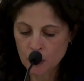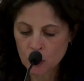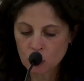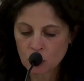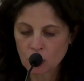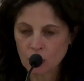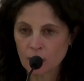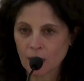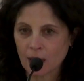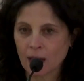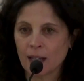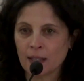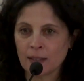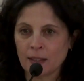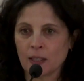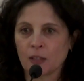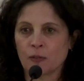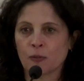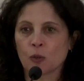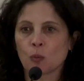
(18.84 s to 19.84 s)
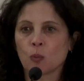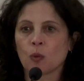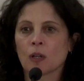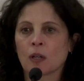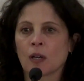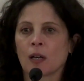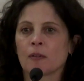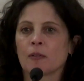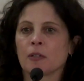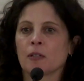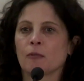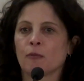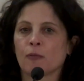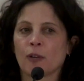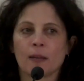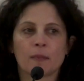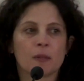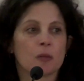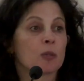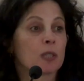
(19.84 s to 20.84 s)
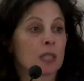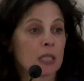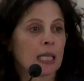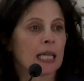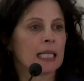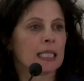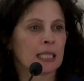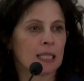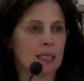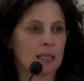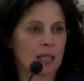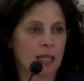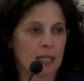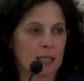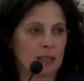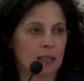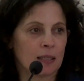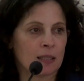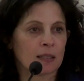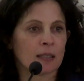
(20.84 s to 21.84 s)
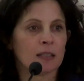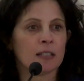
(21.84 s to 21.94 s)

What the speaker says: So the context for the World Congress of Family was the 1990s.